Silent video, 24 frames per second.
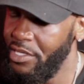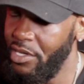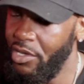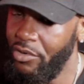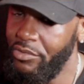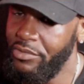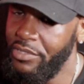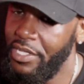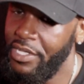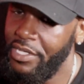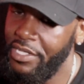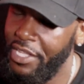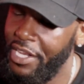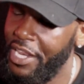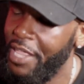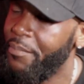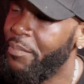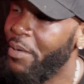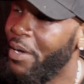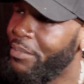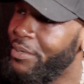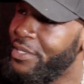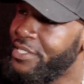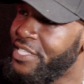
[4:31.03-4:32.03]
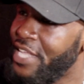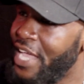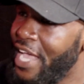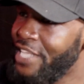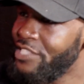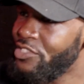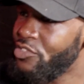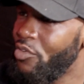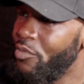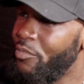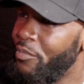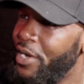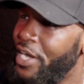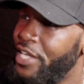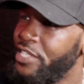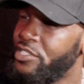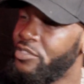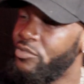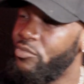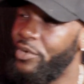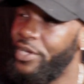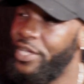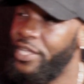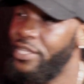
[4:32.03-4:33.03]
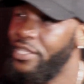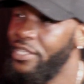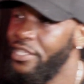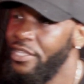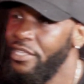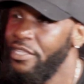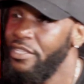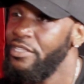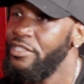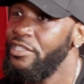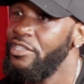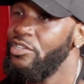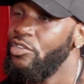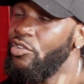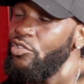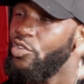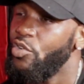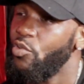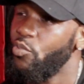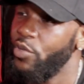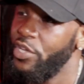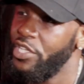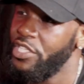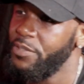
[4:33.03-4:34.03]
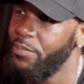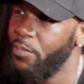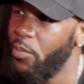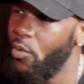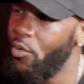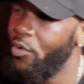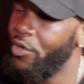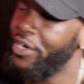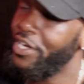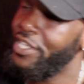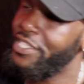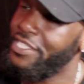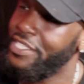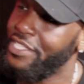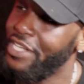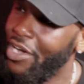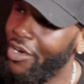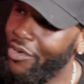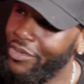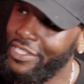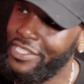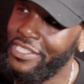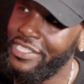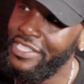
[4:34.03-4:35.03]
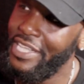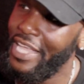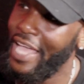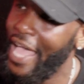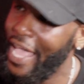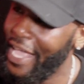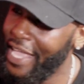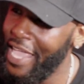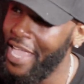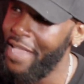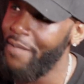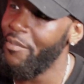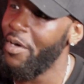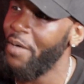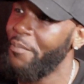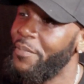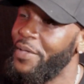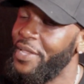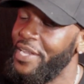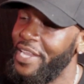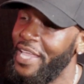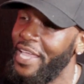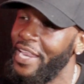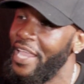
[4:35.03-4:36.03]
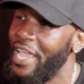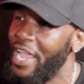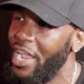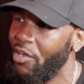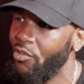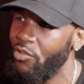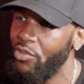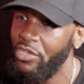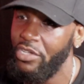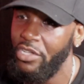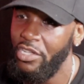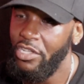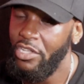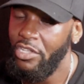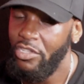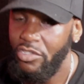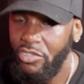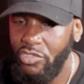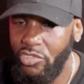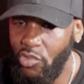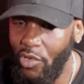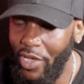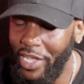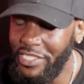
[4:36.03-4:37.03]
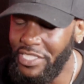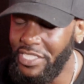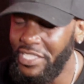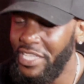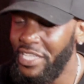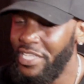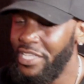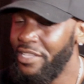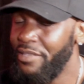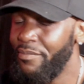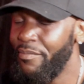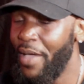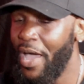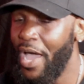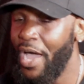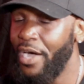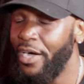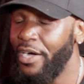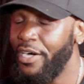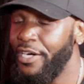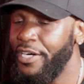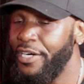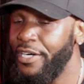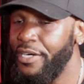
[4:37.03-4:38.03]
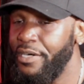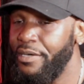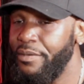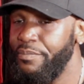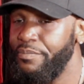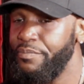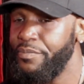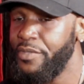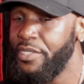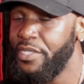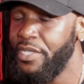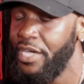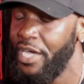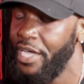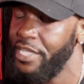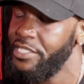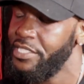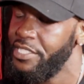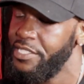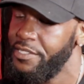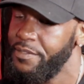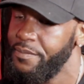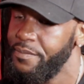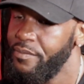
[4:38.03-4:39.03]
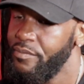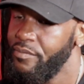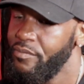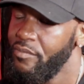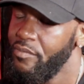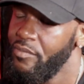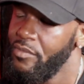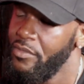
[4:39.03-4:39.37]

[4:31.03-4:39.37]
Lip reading: that they publicized so much with, the rich porters and all this and that. I came up in that era. So I seen my cousin,